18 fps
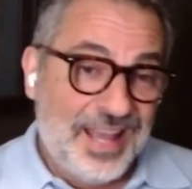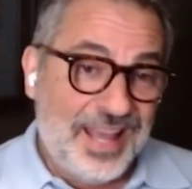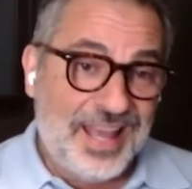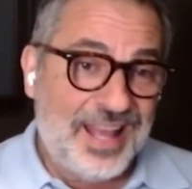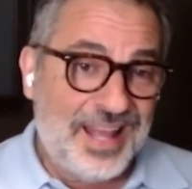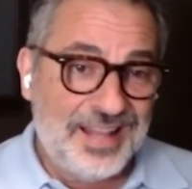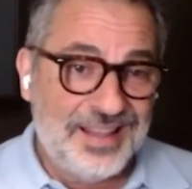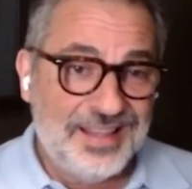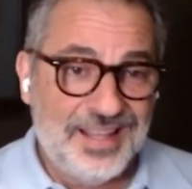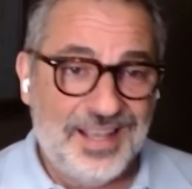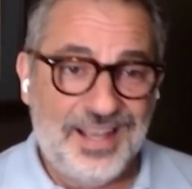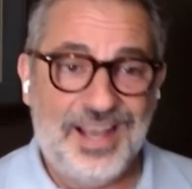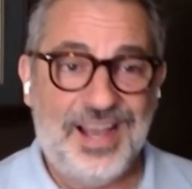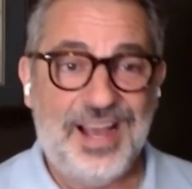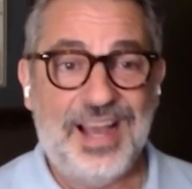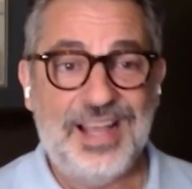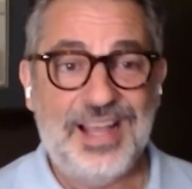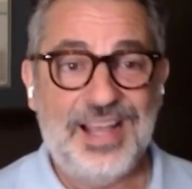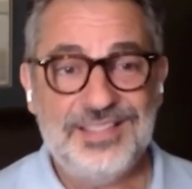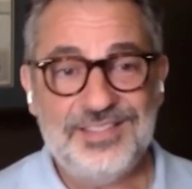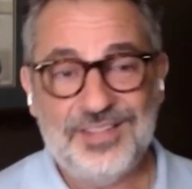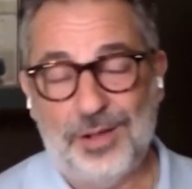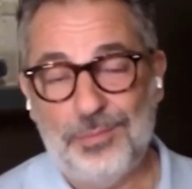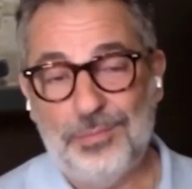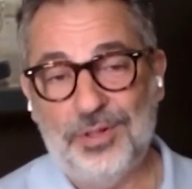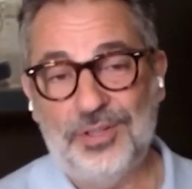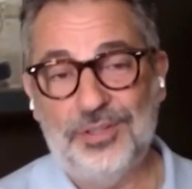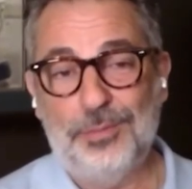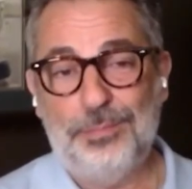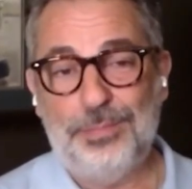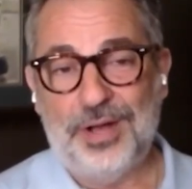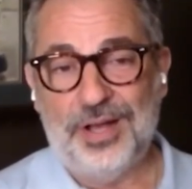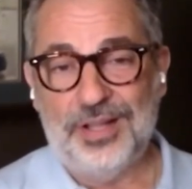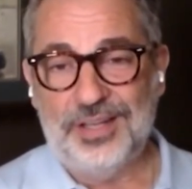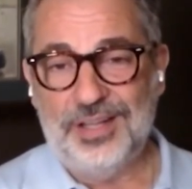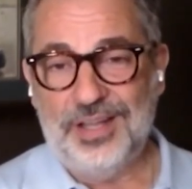And I stumbled
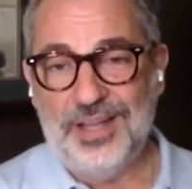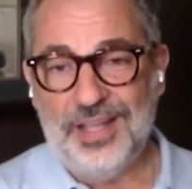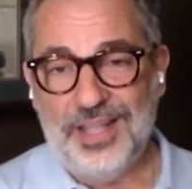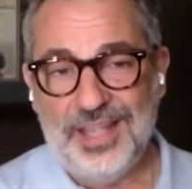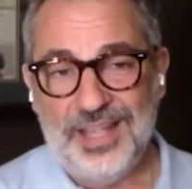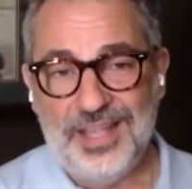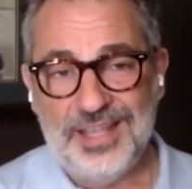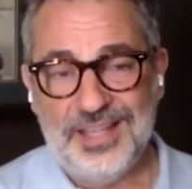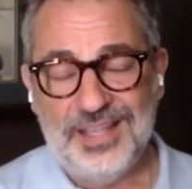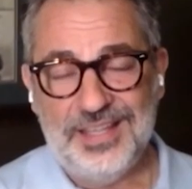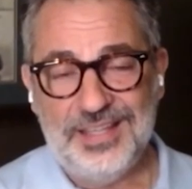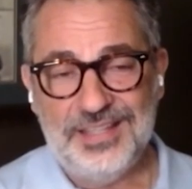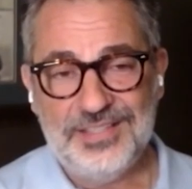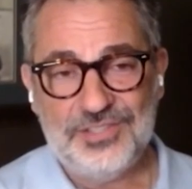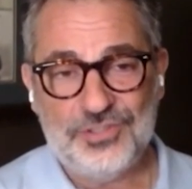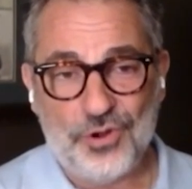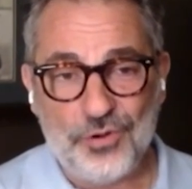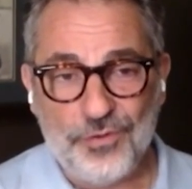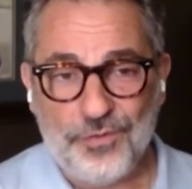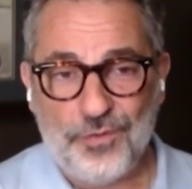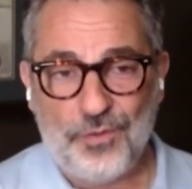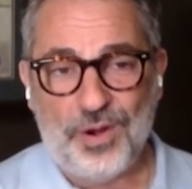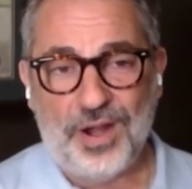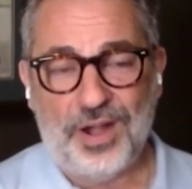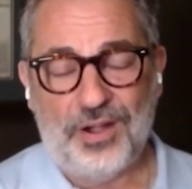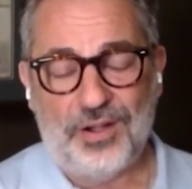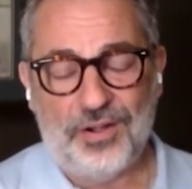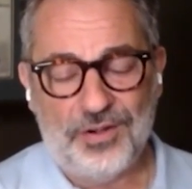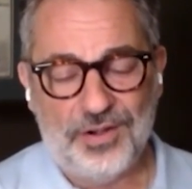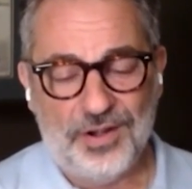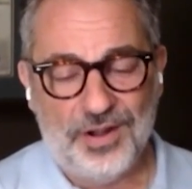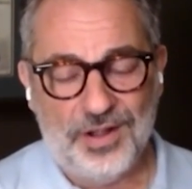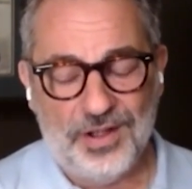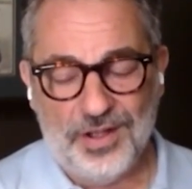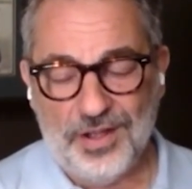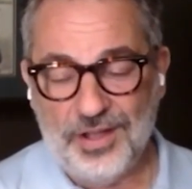upon a surfwear,
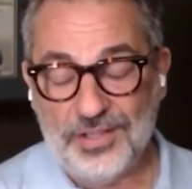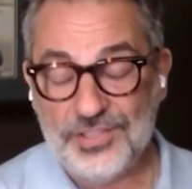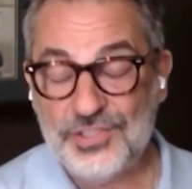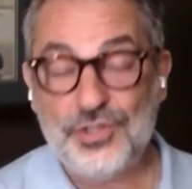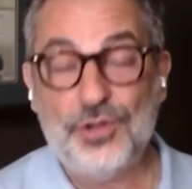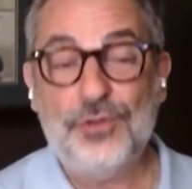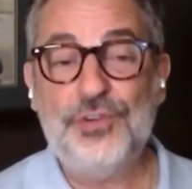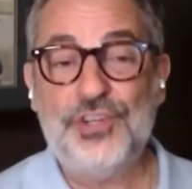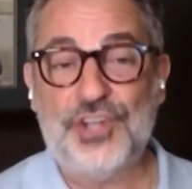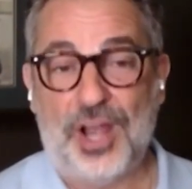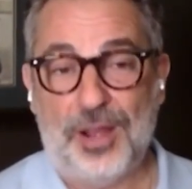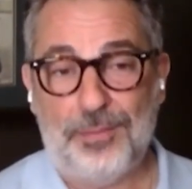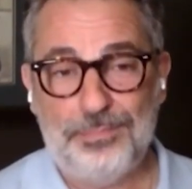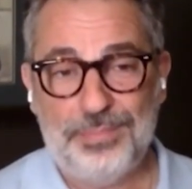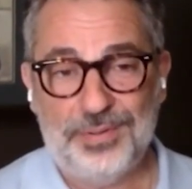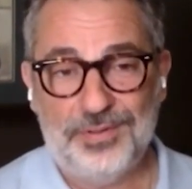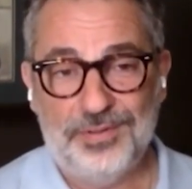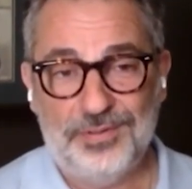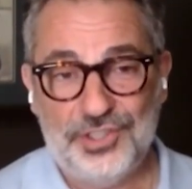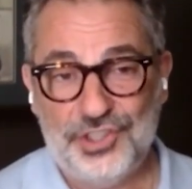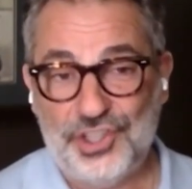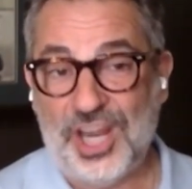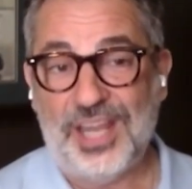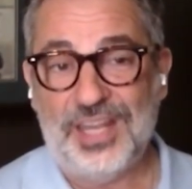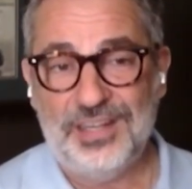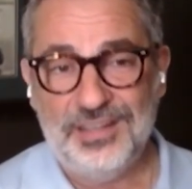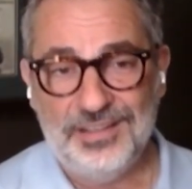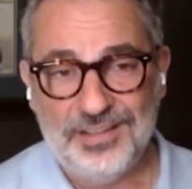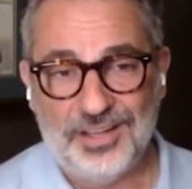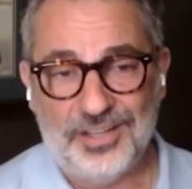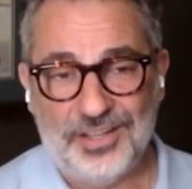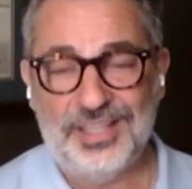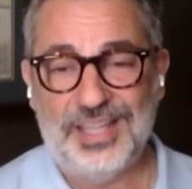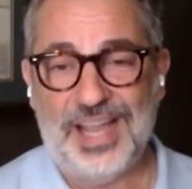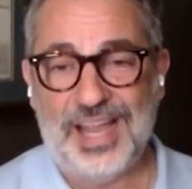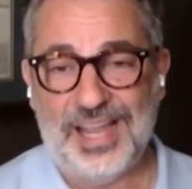surf shop chain
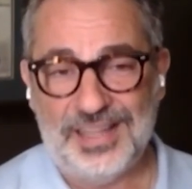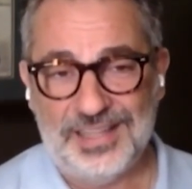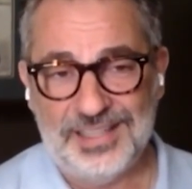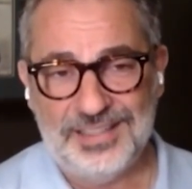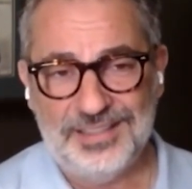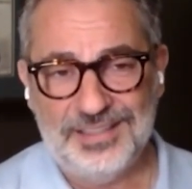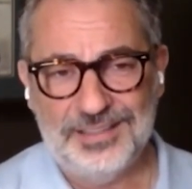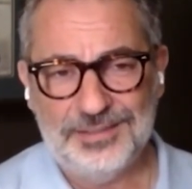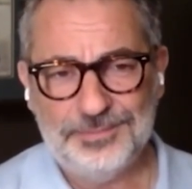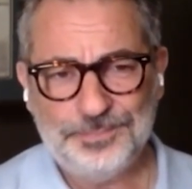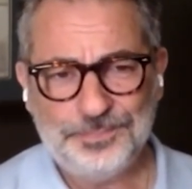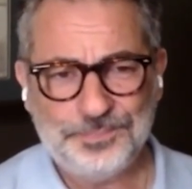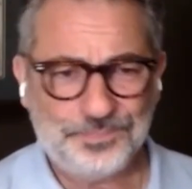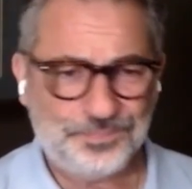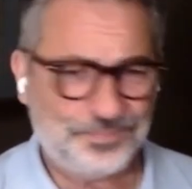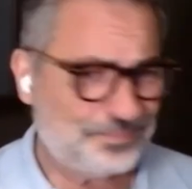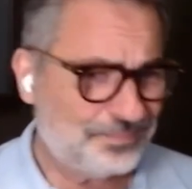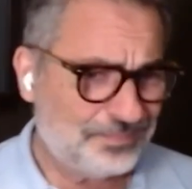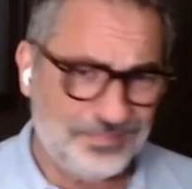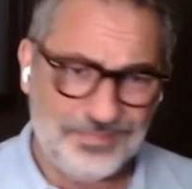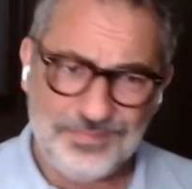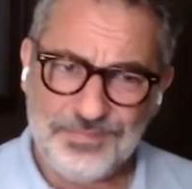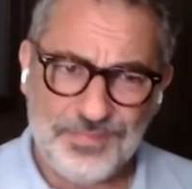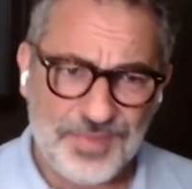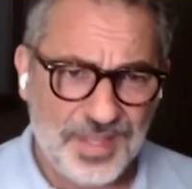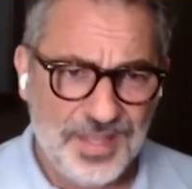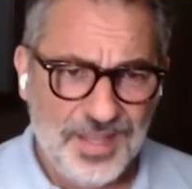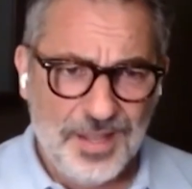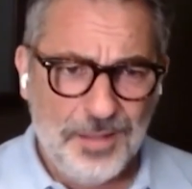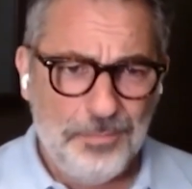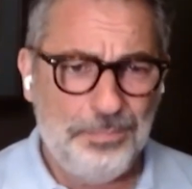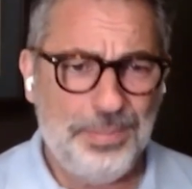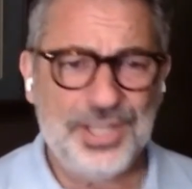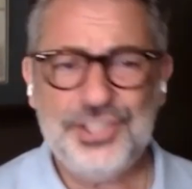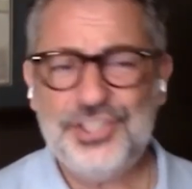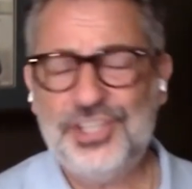on the island,
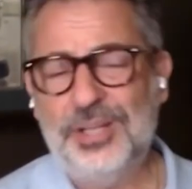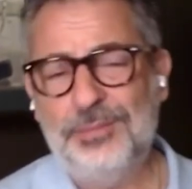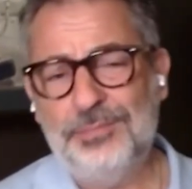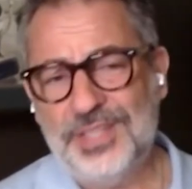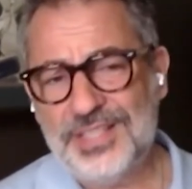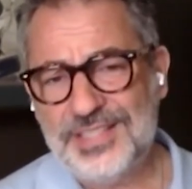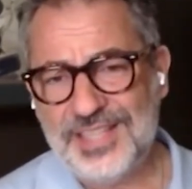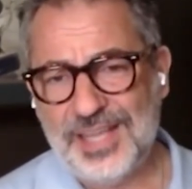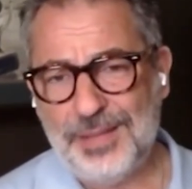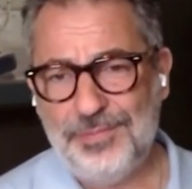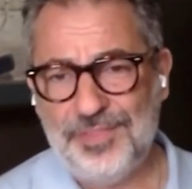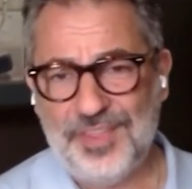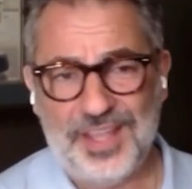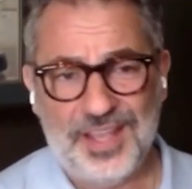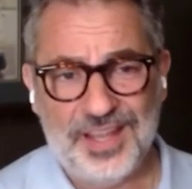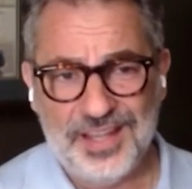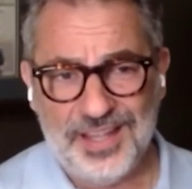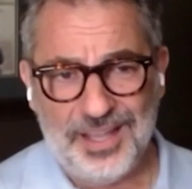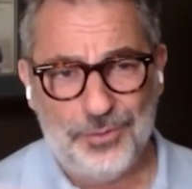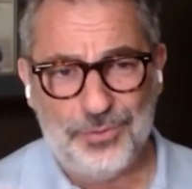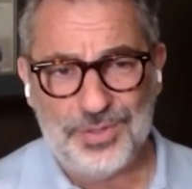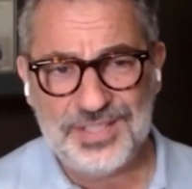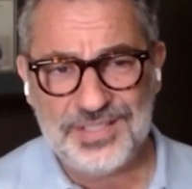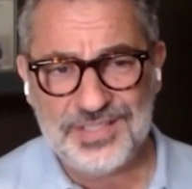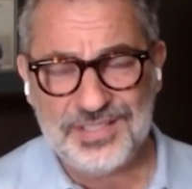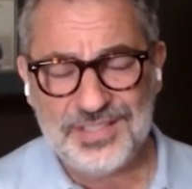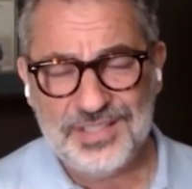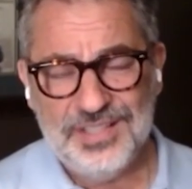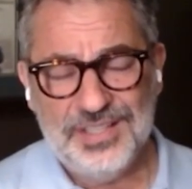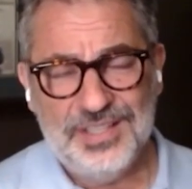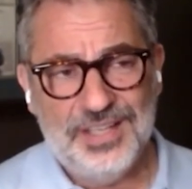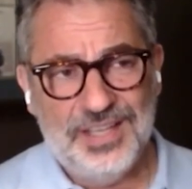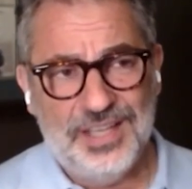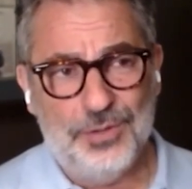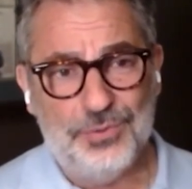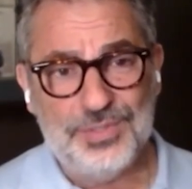pitched them the same thing. It was
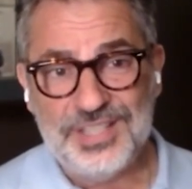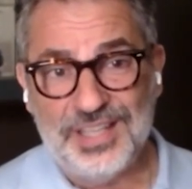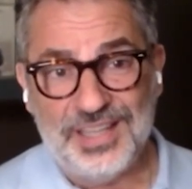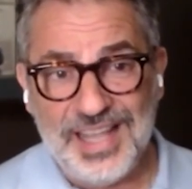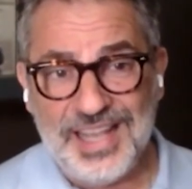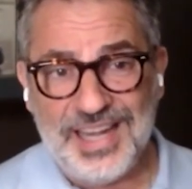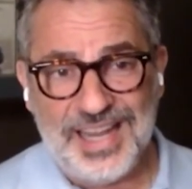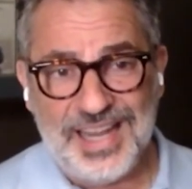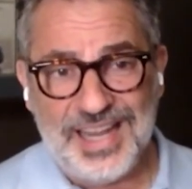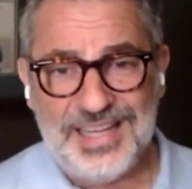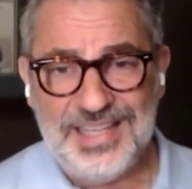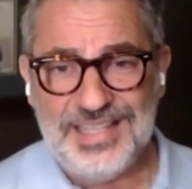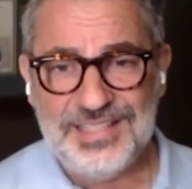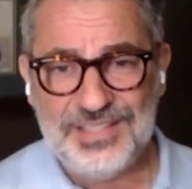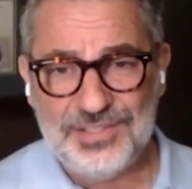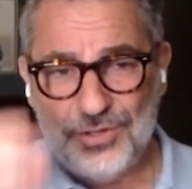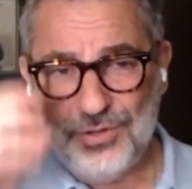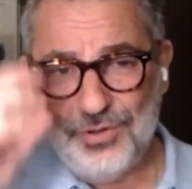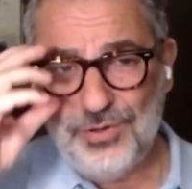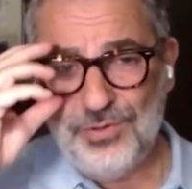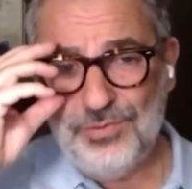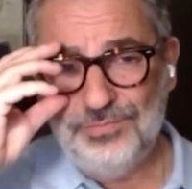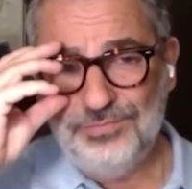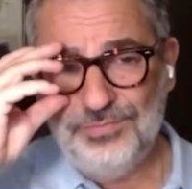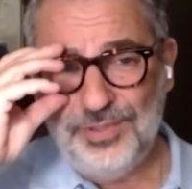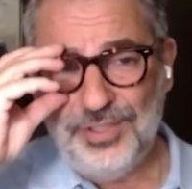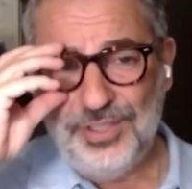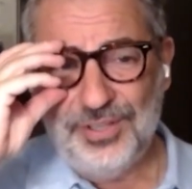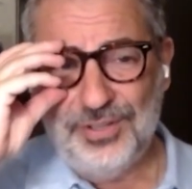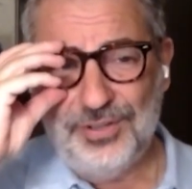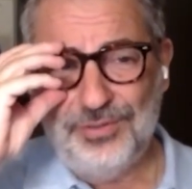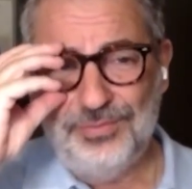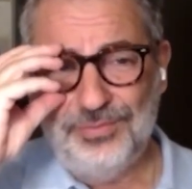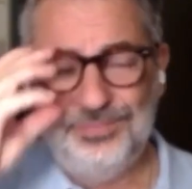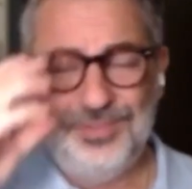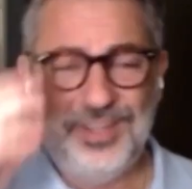the late 80s, so,
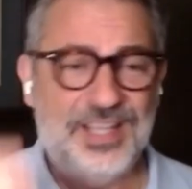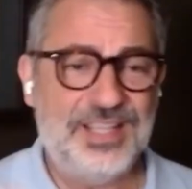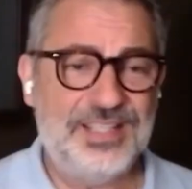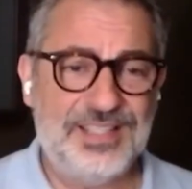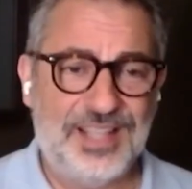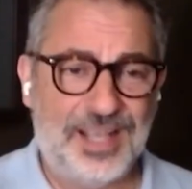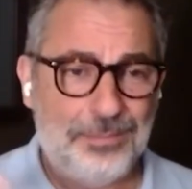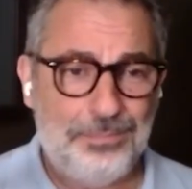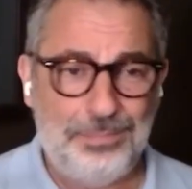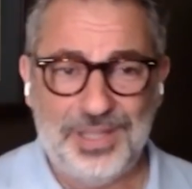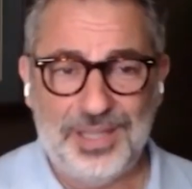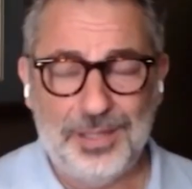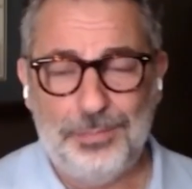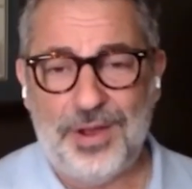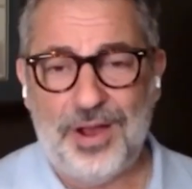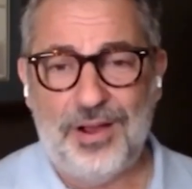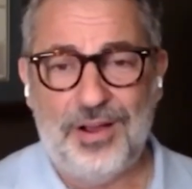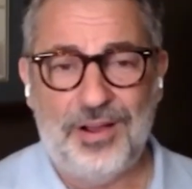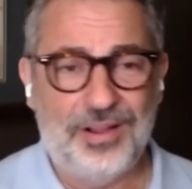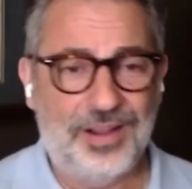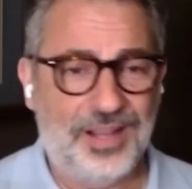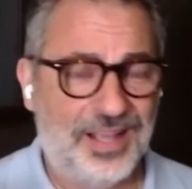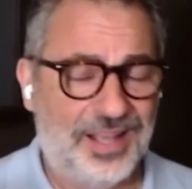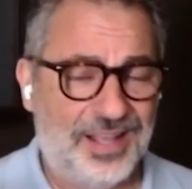things like Billabong